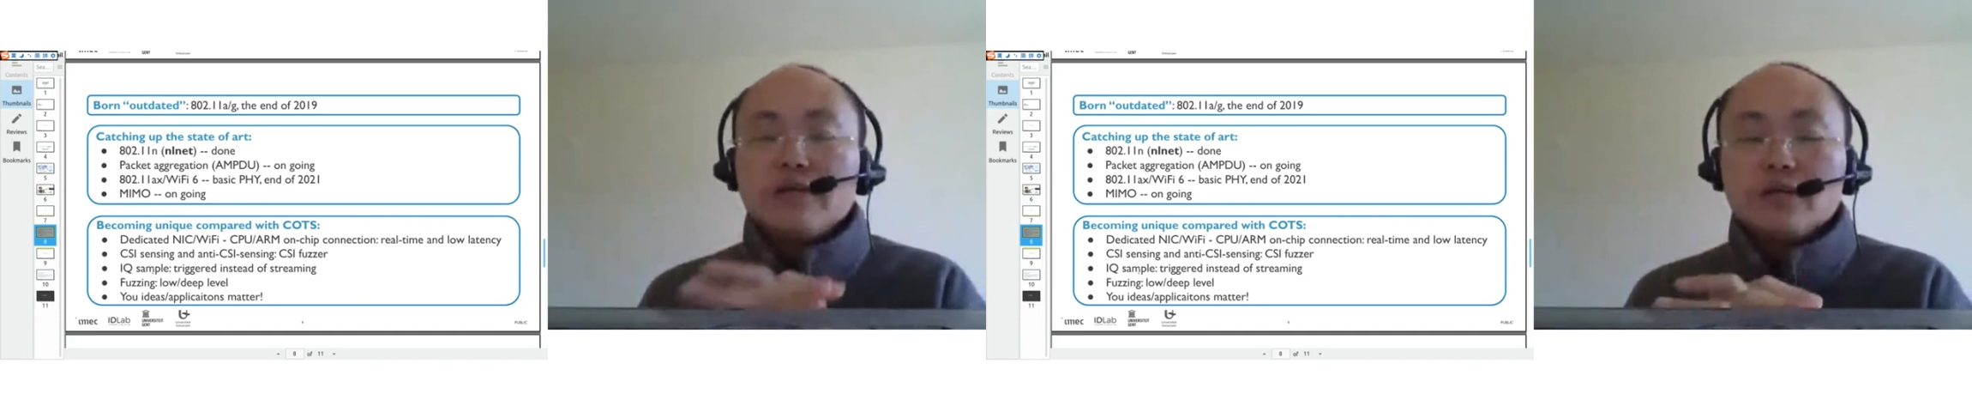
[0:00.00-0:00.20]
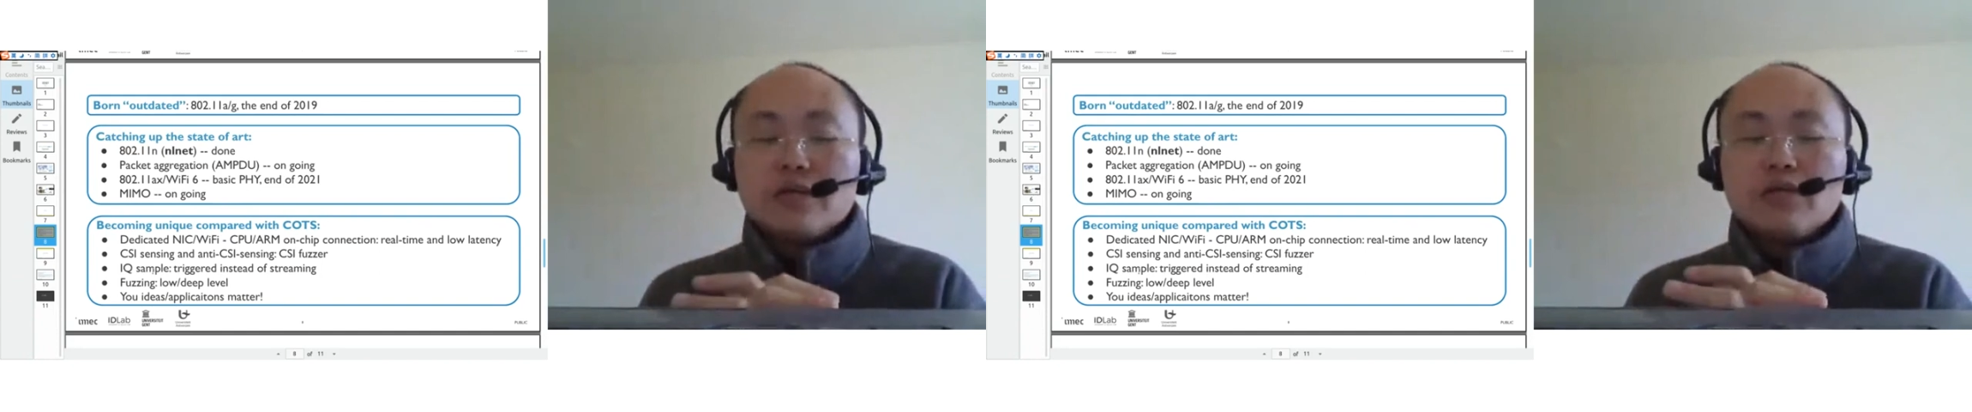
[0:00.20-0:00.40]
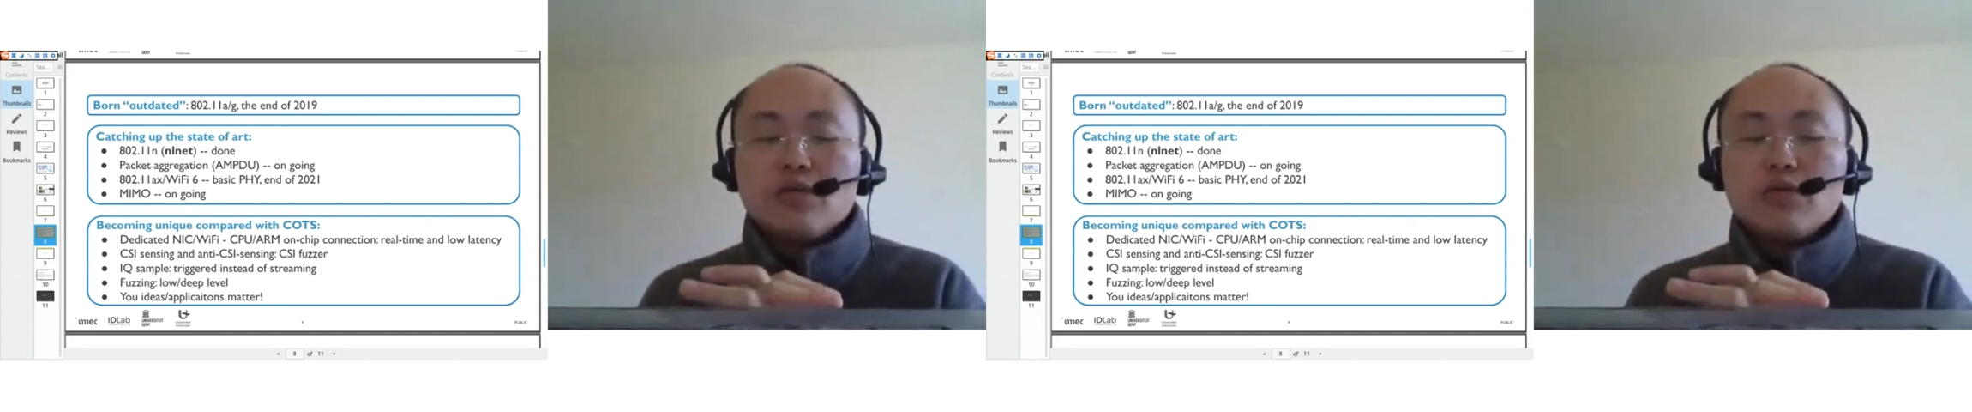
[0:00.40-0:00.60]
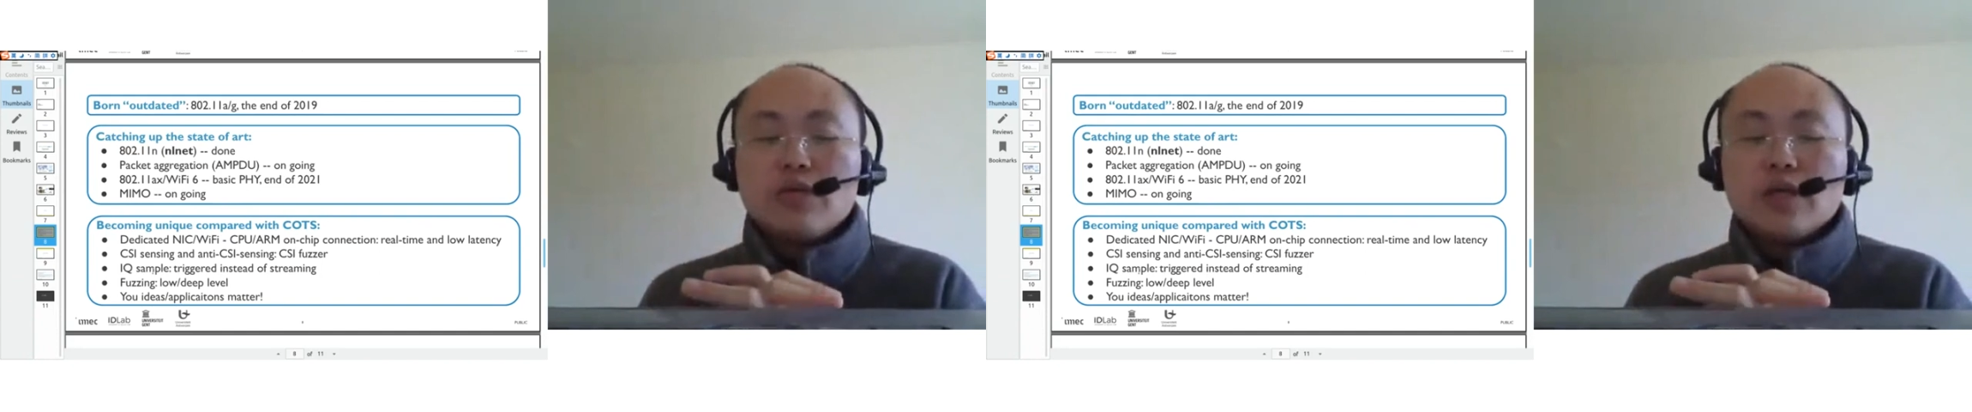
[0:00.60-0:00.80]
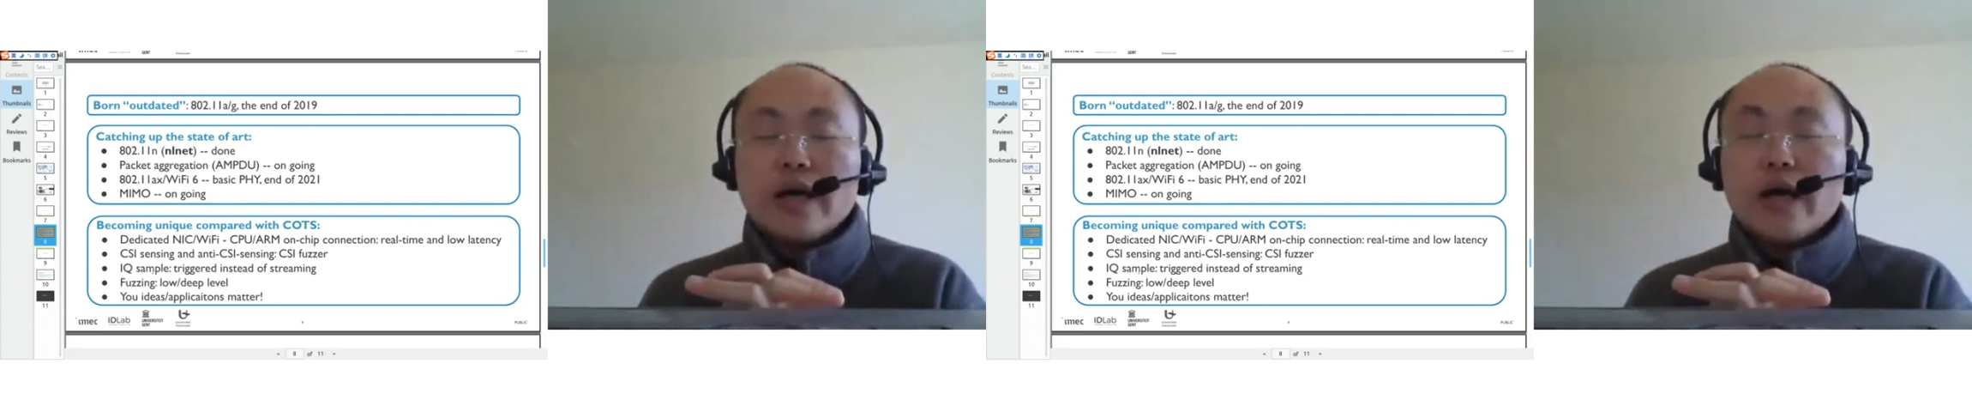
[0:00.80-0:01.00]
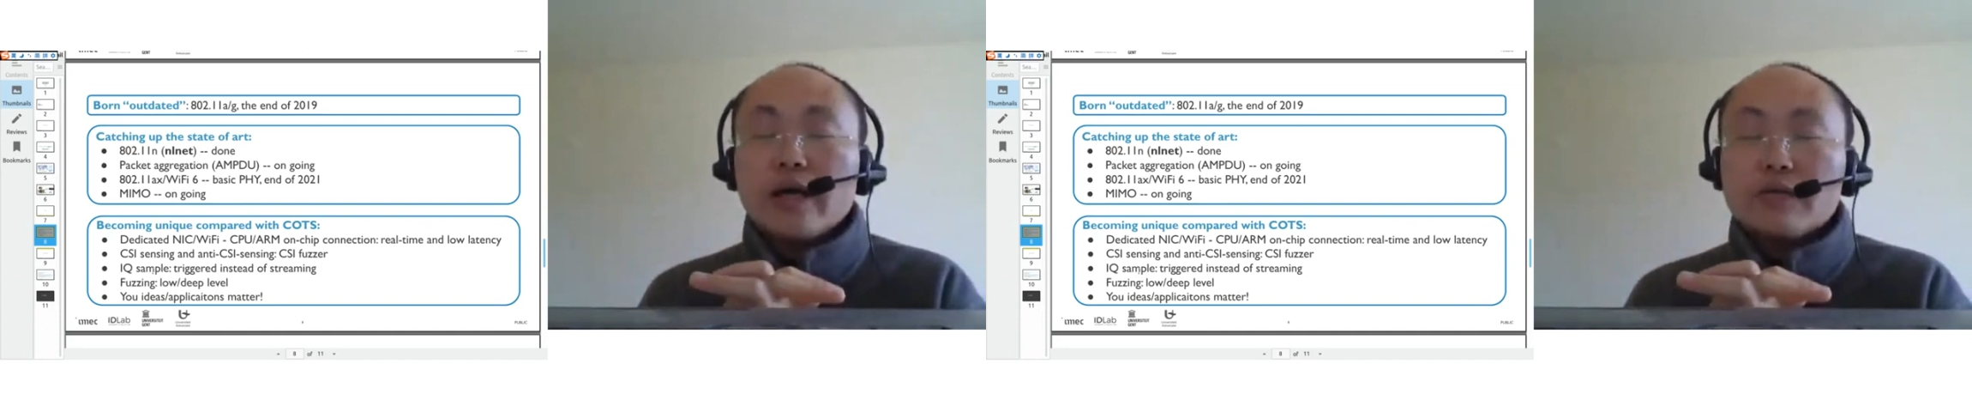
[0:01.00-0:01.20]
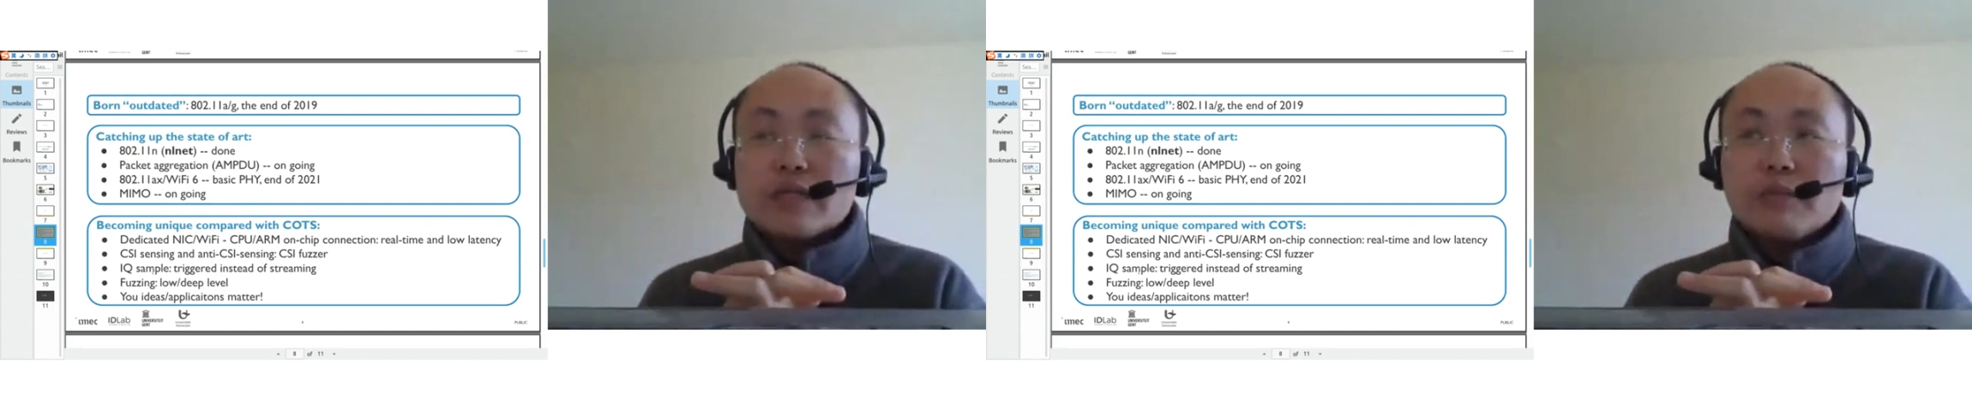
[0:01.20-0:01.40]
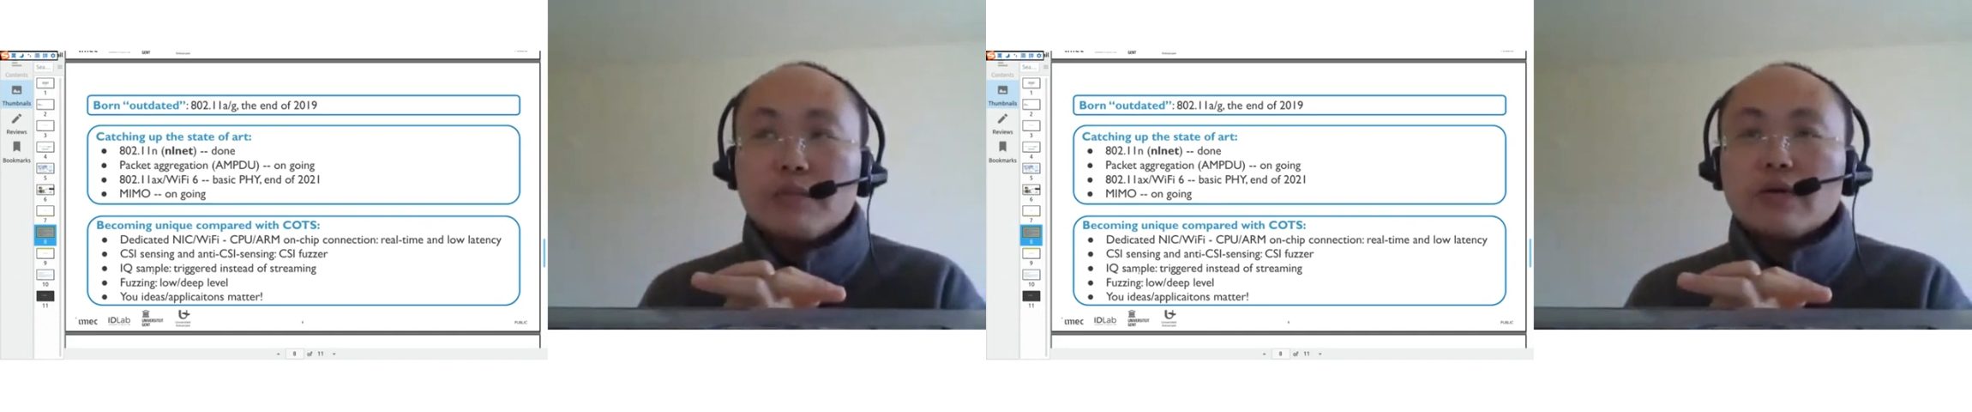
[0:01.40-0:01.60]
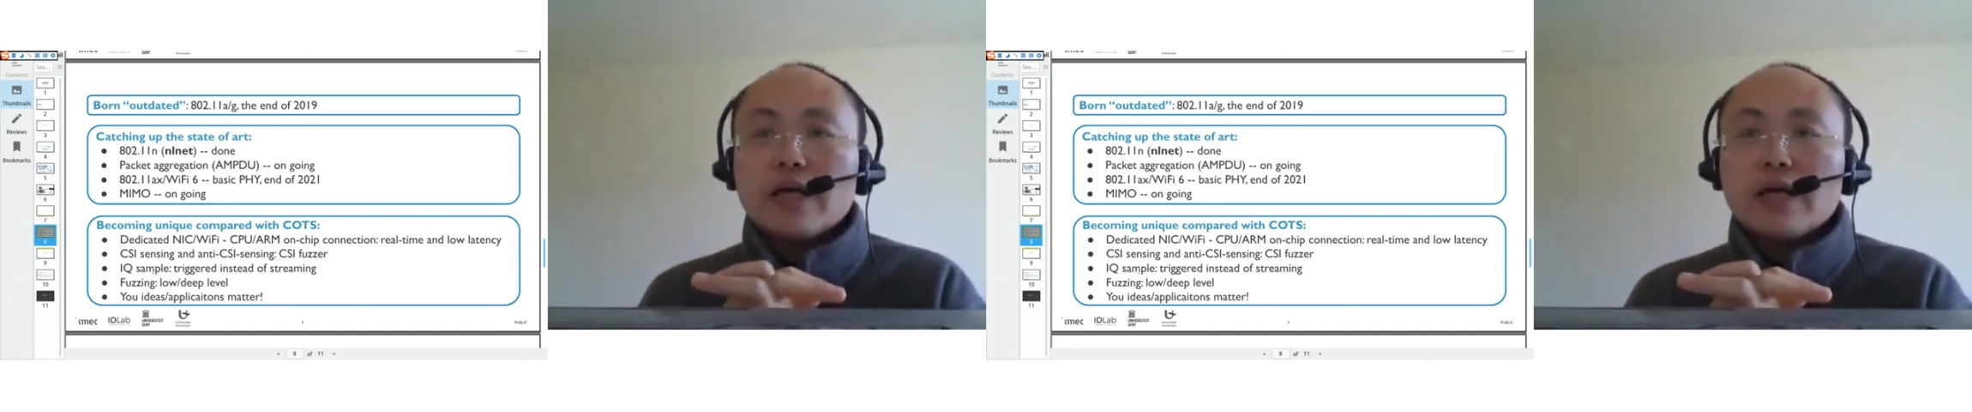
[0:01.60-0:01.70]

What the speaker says: can do the IQ sample